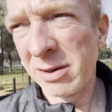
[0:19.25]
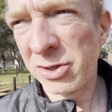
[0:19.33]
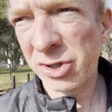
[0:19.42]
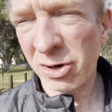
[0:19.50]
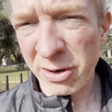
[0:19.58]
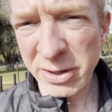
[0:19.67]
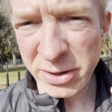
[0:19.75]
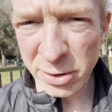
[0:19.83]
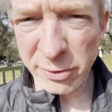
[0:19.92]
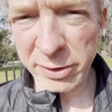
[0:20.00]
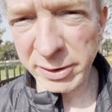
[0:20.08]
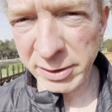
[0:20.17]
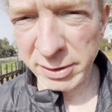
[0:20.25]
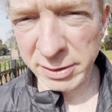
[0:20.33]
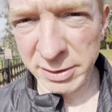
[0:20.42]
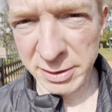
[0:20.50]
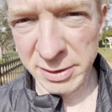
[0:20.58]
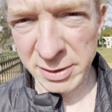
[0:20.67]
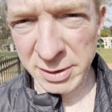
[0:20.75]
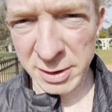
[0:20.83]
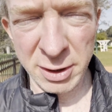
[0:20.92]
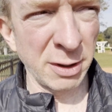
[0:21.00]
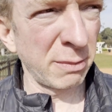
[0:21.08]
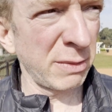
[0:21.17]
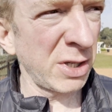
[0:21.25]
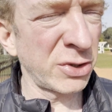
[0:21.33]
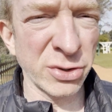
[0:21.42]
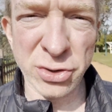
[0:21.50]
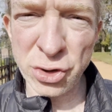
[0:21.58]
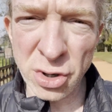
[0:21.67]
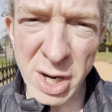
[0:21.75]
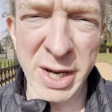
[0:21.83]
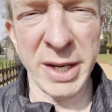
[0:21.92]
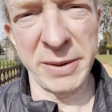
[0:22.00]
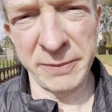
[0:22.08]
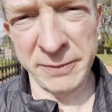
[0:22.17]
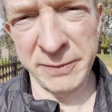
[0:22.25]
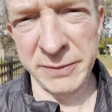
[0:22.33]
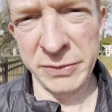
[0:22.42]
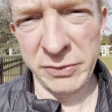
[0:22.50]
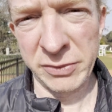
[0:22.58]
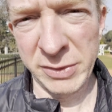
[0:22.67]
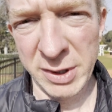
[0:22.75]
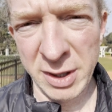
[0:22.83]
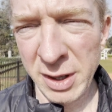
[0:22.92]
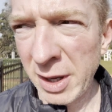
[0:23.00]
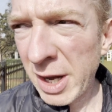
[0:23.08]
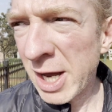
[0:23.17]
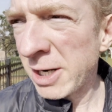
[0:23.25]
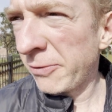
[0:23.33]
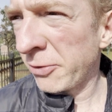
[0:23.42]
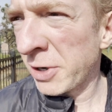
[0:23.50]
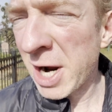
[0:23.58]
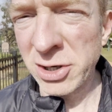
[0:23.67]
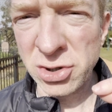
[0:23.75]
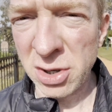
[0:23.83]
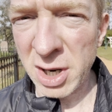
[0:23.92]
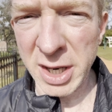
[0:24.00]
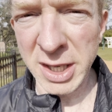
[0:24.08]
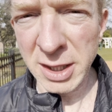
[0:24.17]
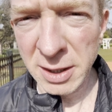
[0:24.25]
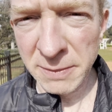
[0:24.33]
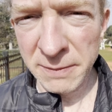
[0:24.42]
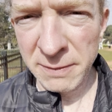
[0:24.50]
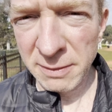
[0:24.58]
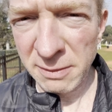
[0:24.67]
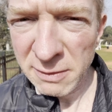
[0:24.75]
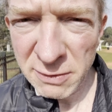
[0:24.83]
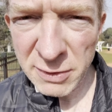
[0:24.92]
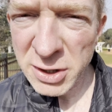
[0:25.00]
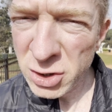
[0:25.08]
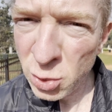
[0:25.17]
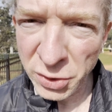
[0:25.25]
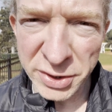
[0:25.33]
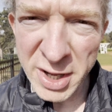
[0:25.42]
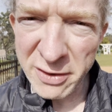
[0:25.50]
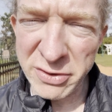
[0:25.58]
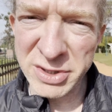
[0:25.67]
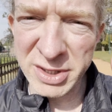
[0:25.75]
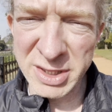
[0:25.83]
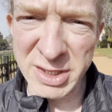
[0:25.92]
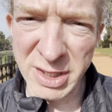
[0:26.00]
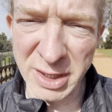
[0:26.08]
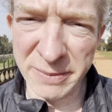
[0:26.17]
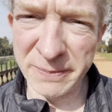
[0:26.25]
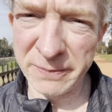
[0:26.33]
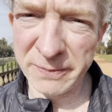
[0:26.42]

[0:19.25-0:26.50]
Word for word: Starting over means you're trying. And if you're not trying, then you will never succeed.